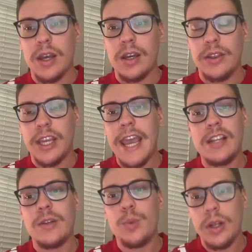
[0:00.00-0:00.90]
the
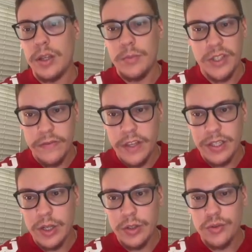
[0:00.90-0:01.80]
Caleb Williams of this
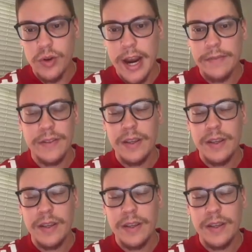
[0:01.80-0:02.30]
year's draft.